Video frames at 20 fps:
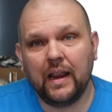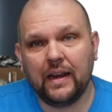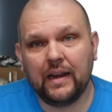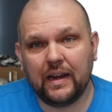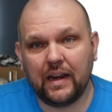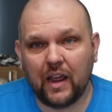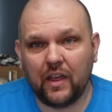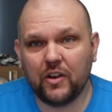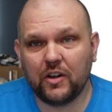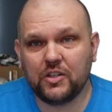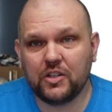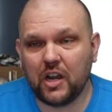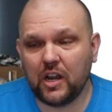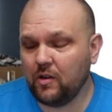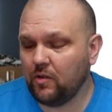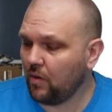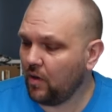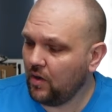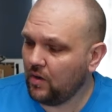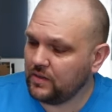The other
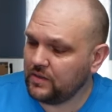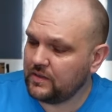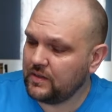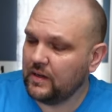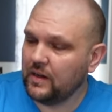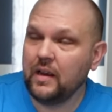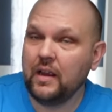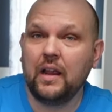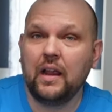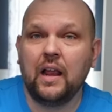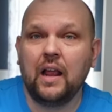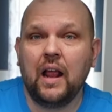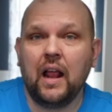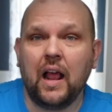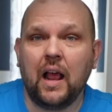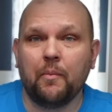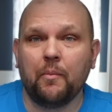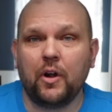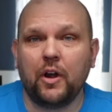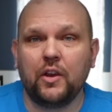chuck roast,
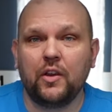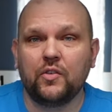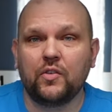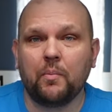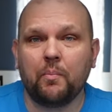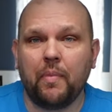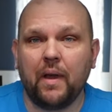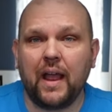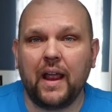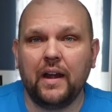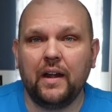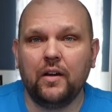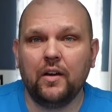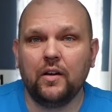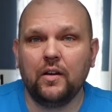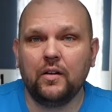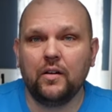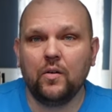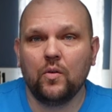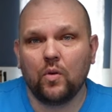I'm gonna use a
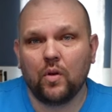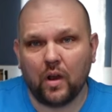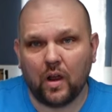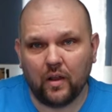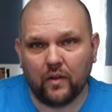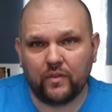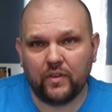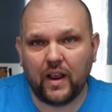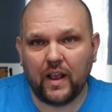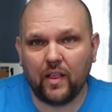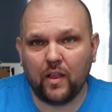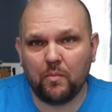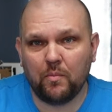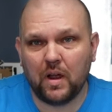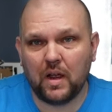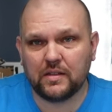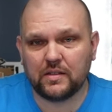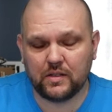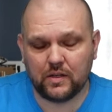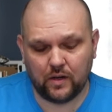binder of yellow
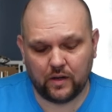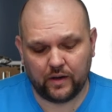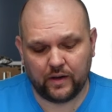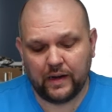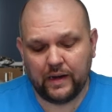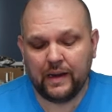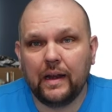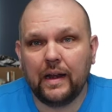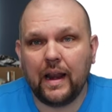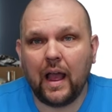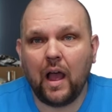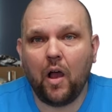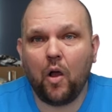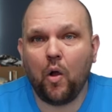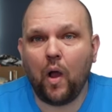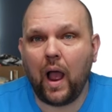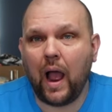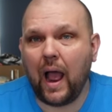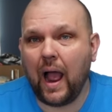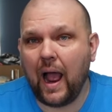mustard.
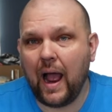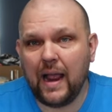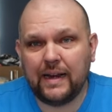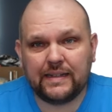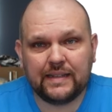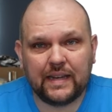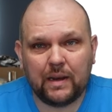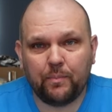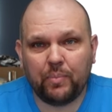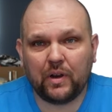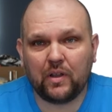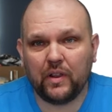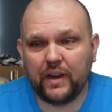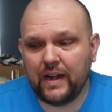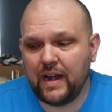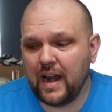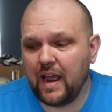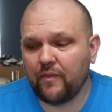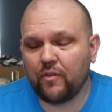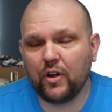Now, I typically
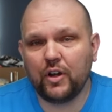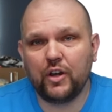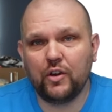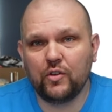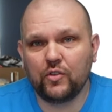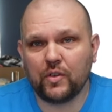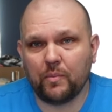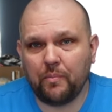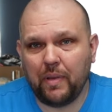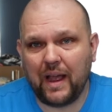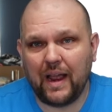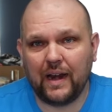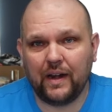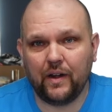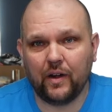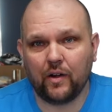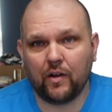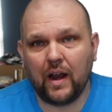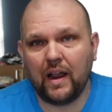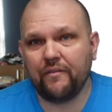never use a
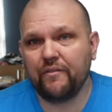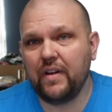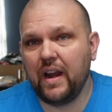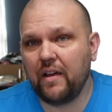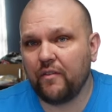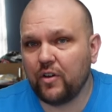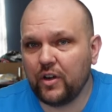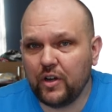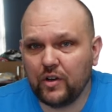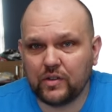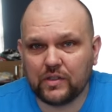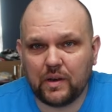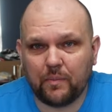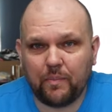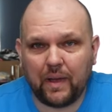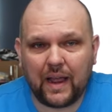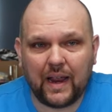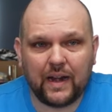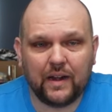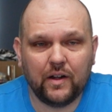binder. I've never used a
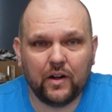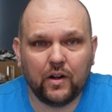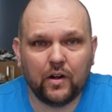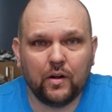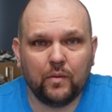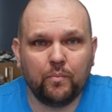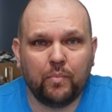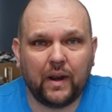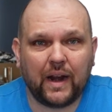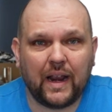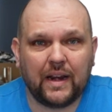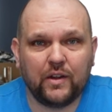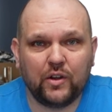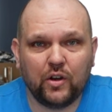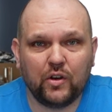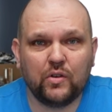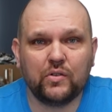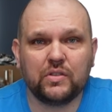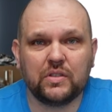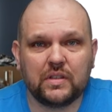binder, but I
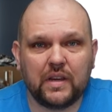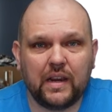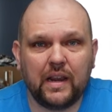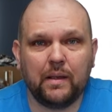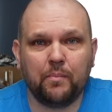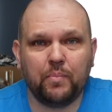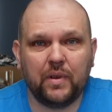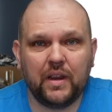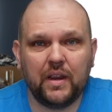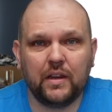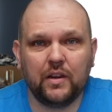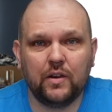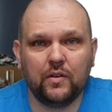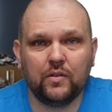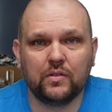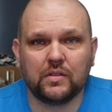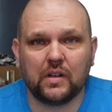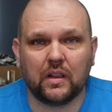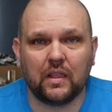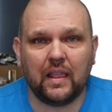do see it being
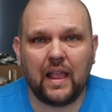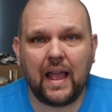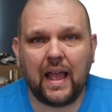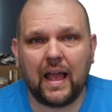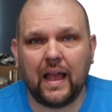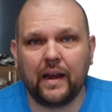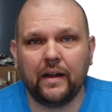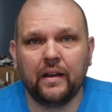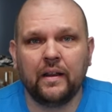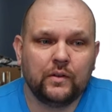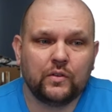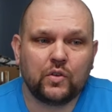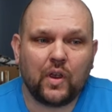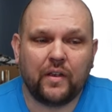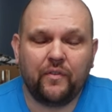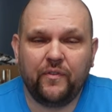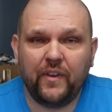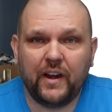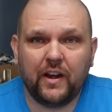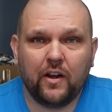used a lot. So I
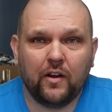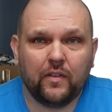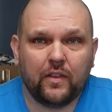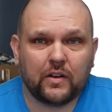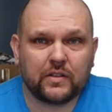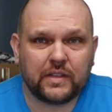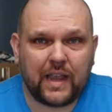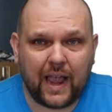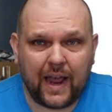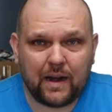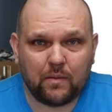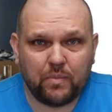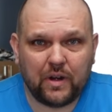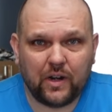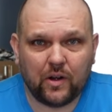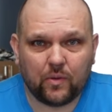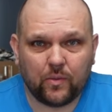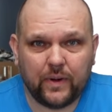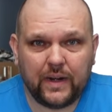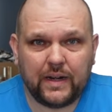figured there's gotta be
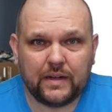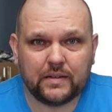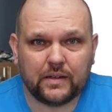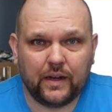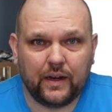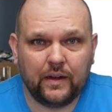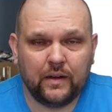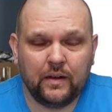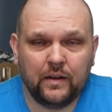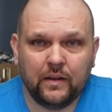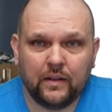a reason.